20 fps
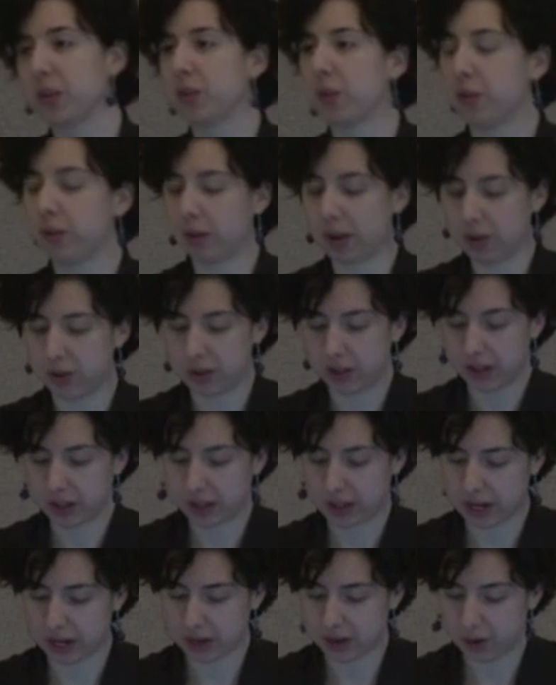the
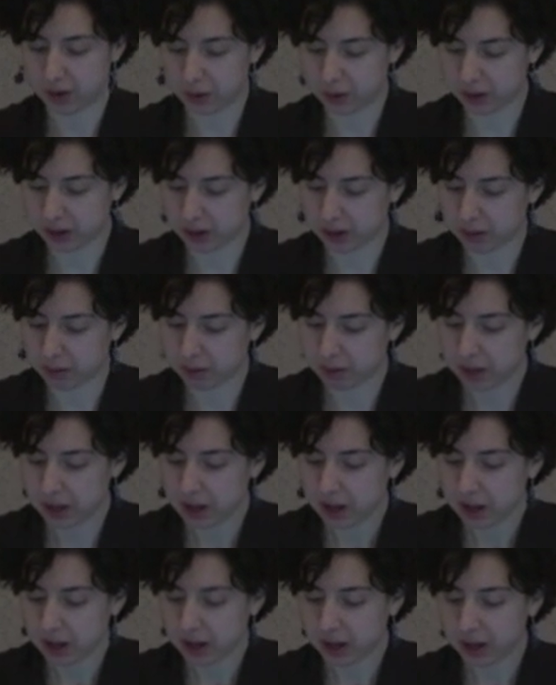founder and owner of
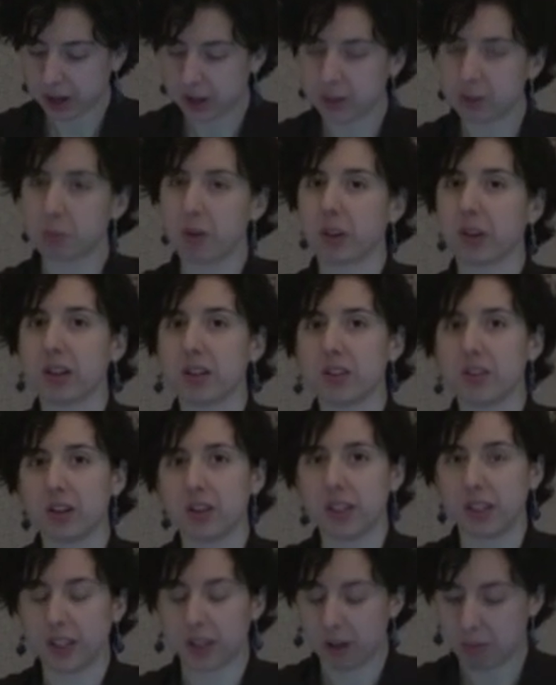a small
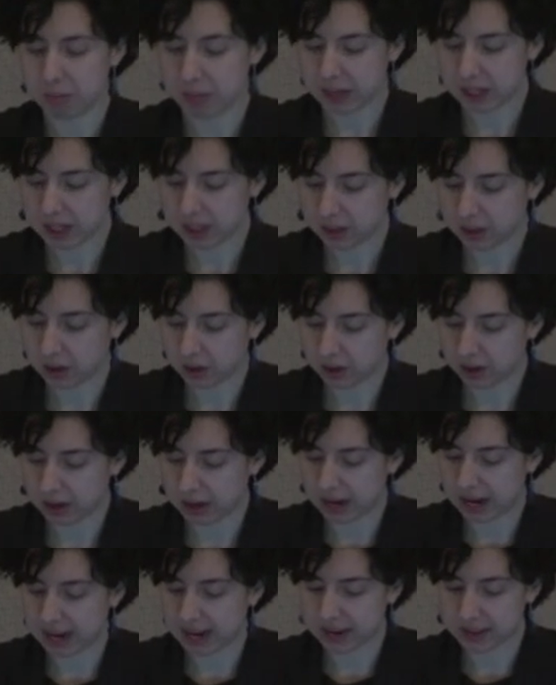consulting company
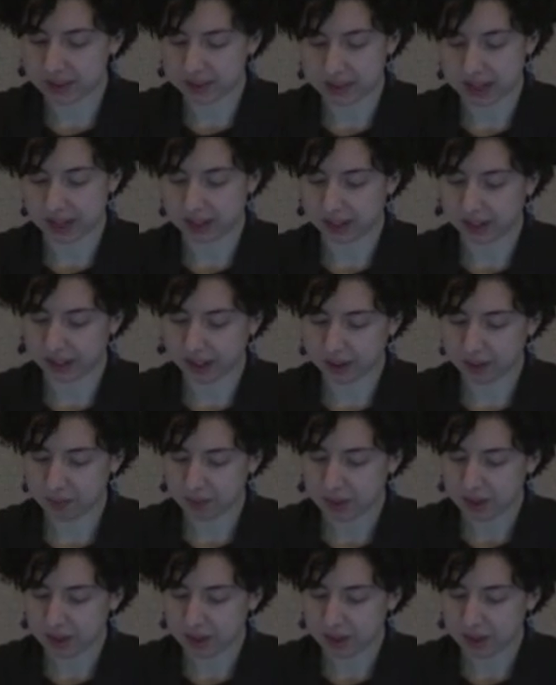called Aesthetica.